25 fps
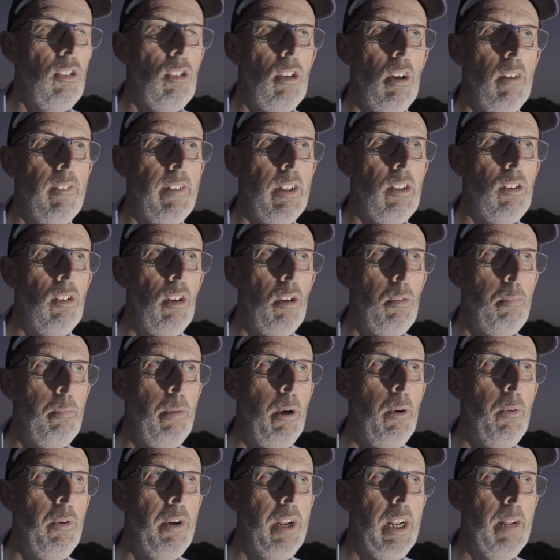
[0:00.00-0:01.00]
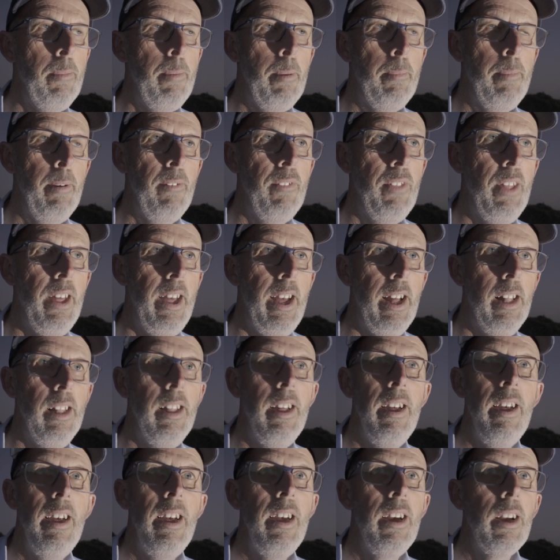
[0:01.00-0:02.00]
Saw it just poking up above the
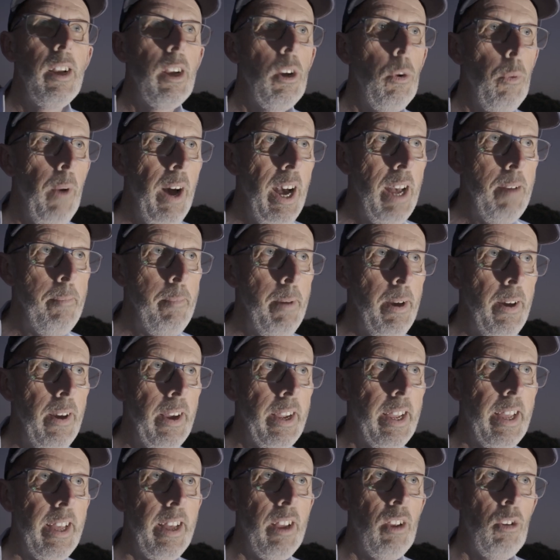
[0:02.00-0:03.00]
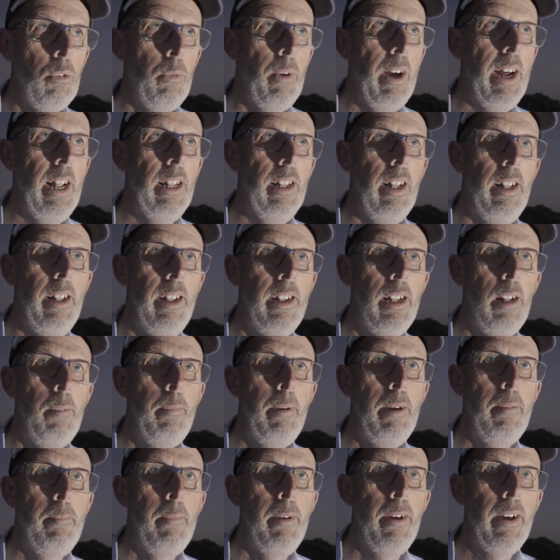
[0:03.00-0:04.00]
hill, quite murky as well, a
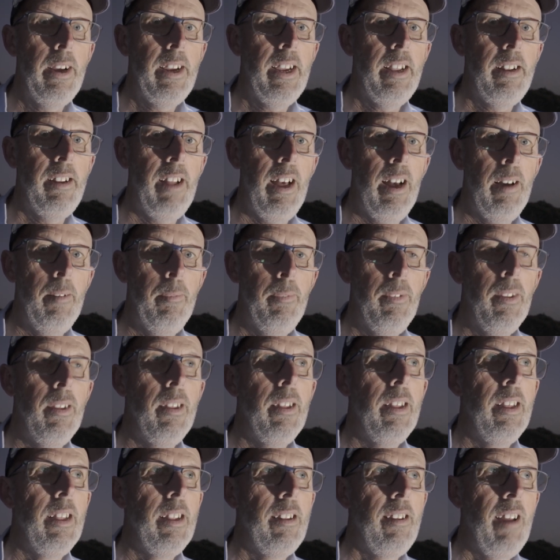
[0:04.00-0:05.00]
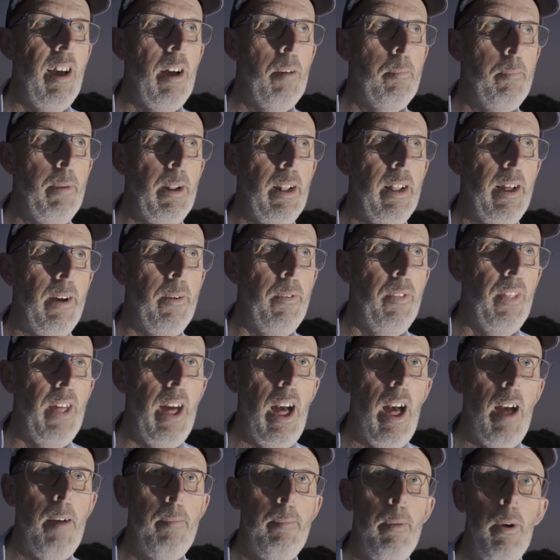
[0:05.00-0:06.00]
little bit murky down down below
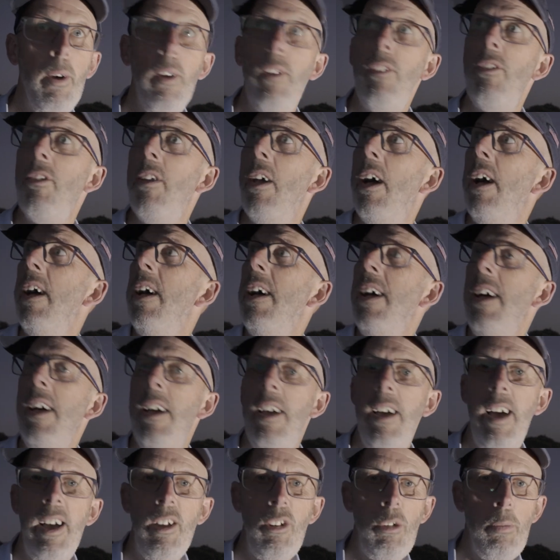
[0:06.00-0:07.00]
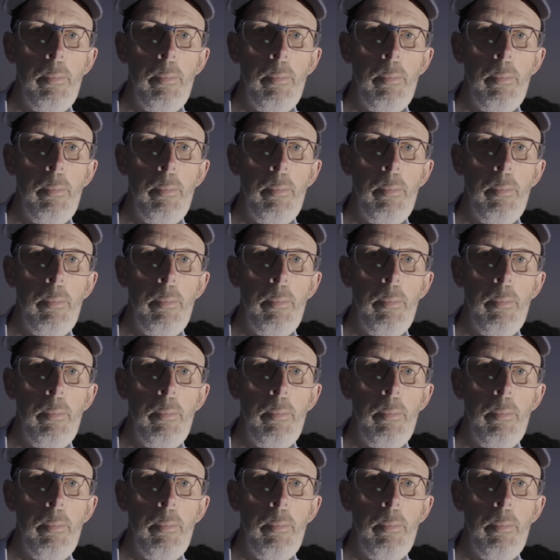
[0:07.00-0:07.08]
there, but uh, a